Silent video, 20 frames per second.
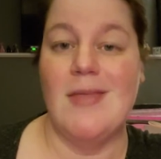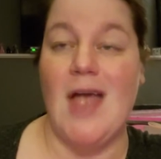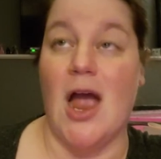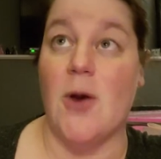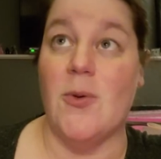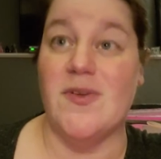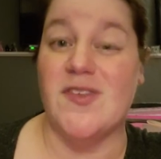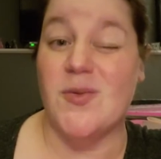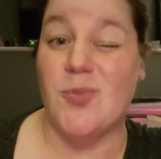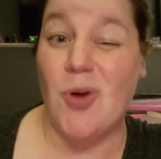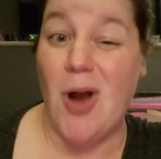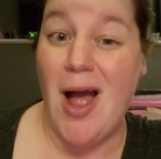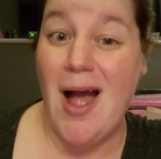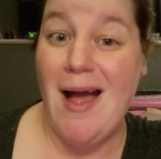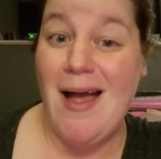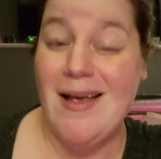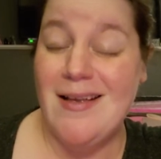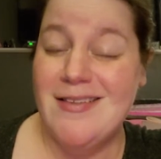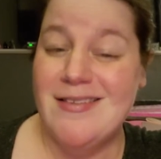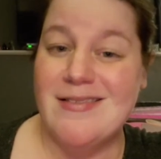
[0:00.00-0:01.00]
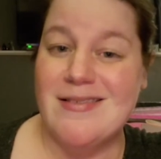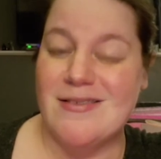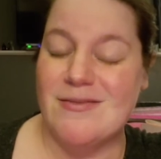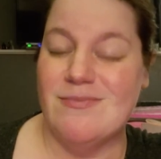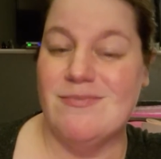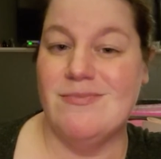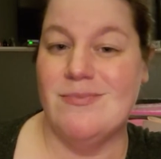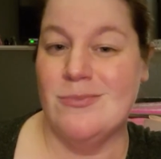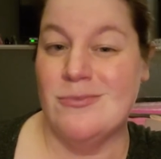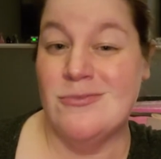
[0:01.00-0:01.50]
Are we surprised?
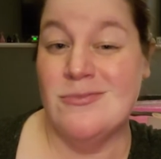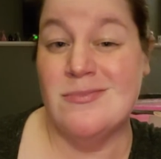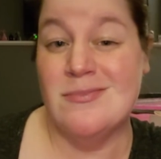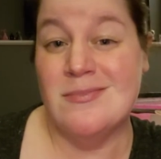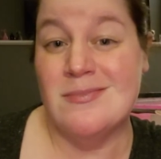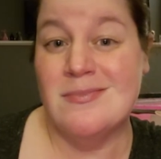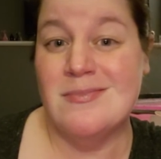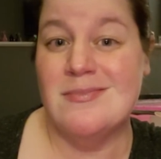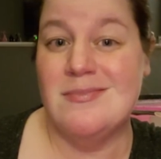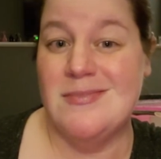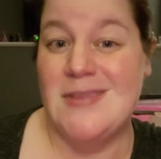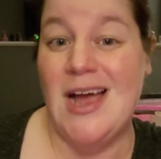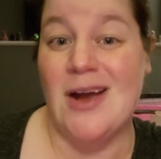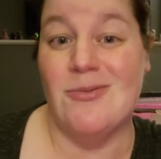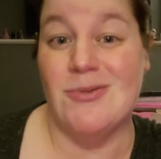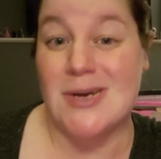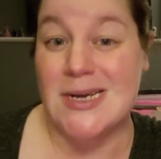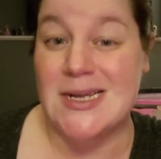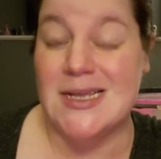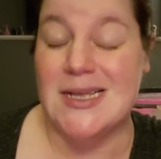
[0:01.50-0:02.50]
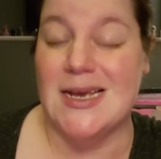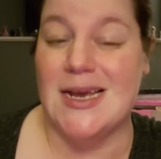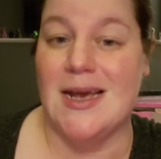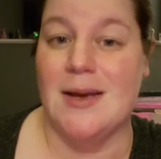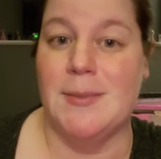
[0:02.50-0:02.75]
Not really.